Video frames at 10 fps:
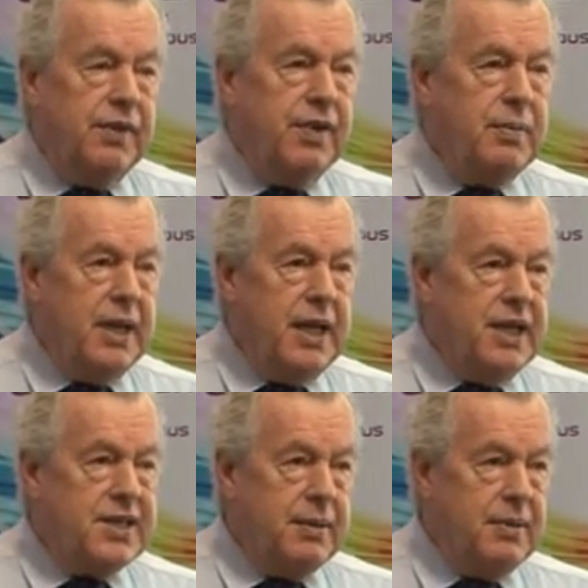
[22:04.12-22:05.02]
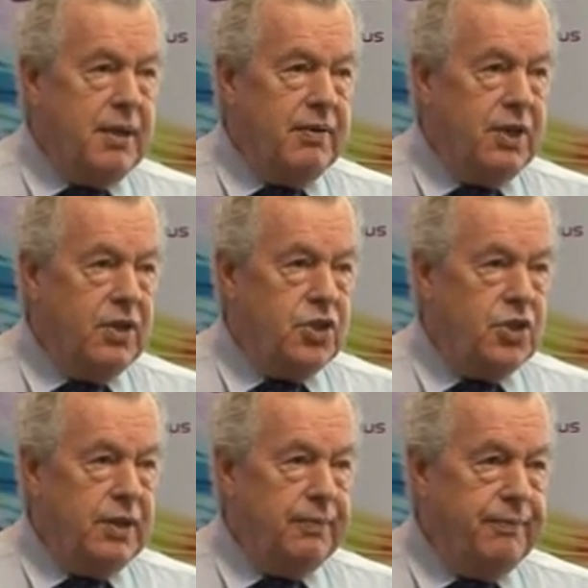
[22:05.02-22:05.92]
Vitamin E is something
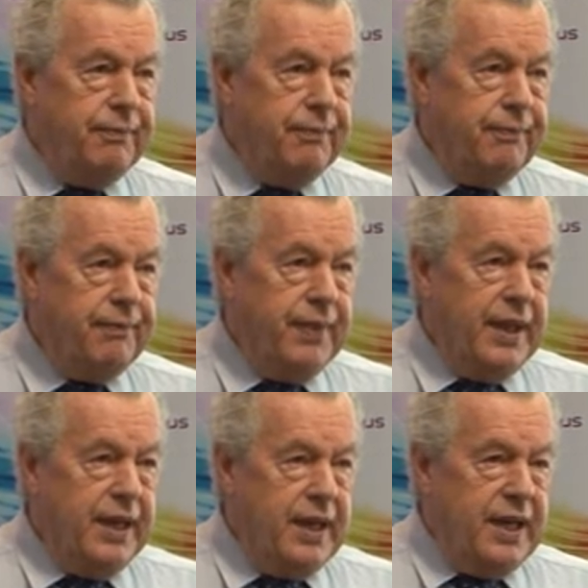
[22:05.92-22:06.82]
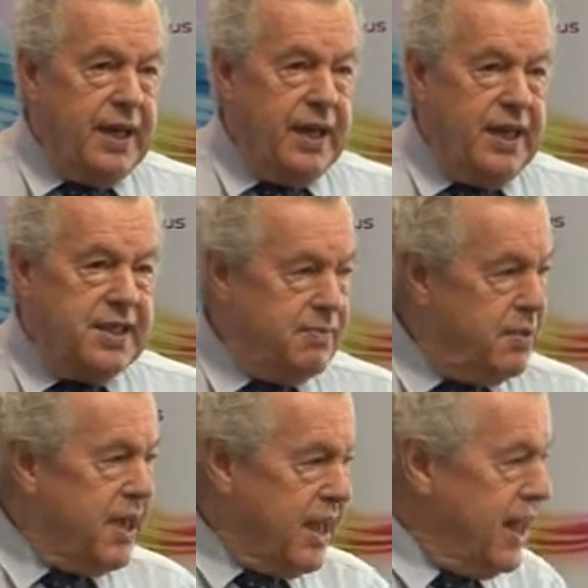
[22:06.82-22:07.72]
which is
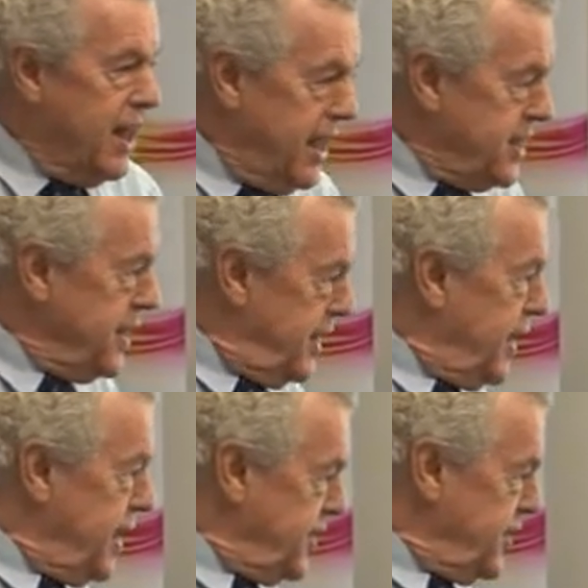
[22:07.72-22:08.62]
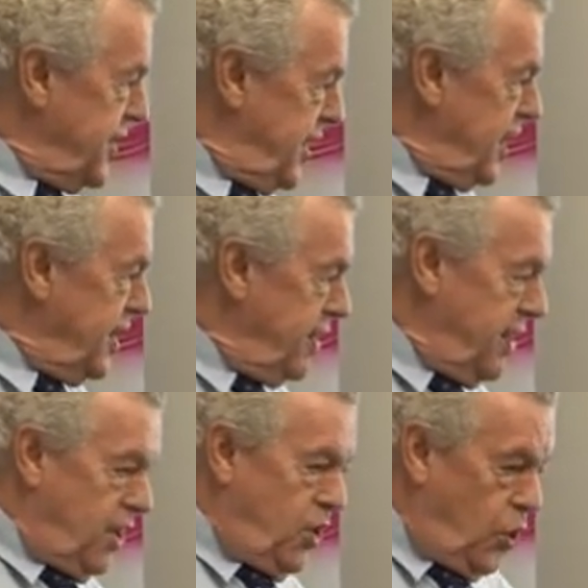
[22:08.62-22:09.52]
getting less and less in
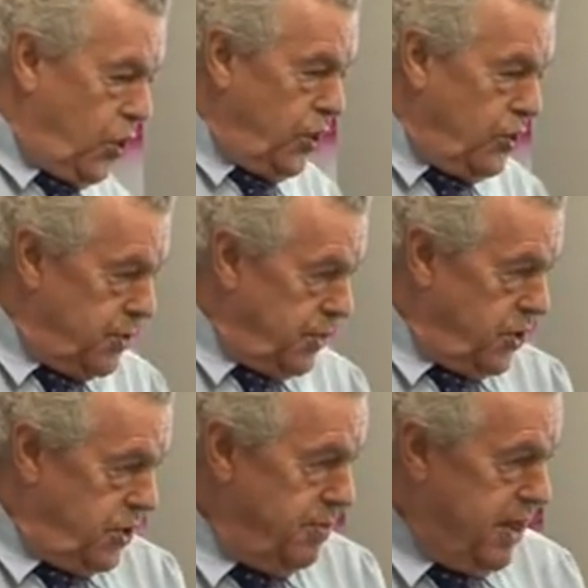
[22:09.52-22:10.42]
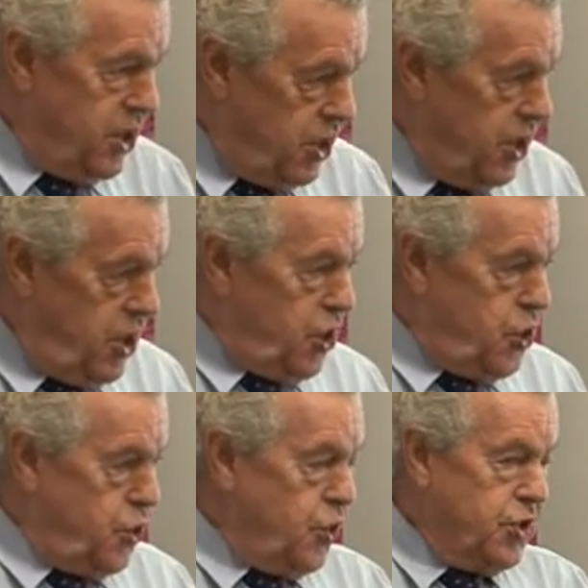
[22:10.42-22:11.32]
oils, because the major
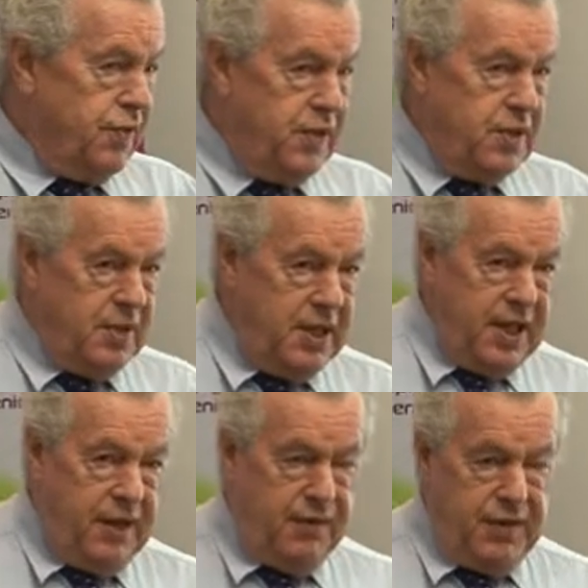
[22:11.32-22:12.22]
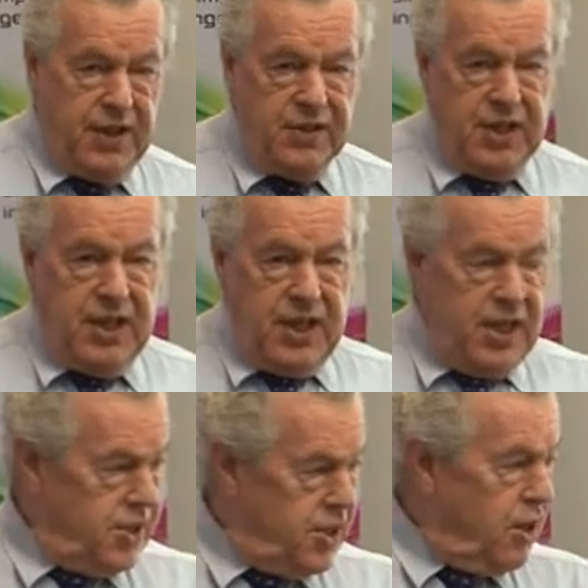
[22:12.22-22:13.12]
source of vitamin E for us
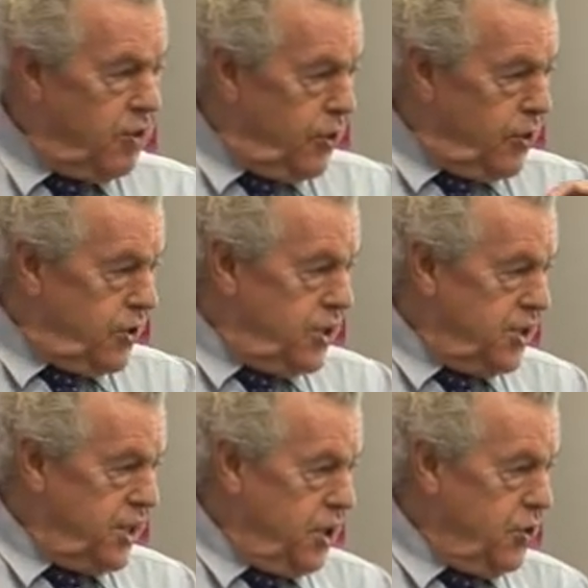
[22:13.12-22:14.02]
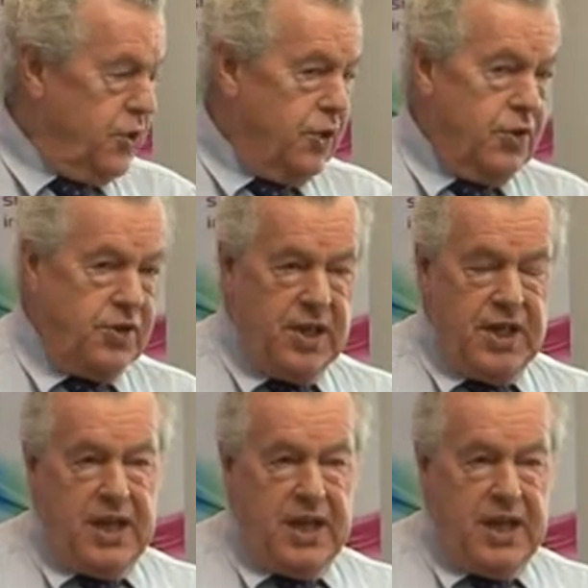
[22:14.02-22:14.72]
is our oils, is seed oils.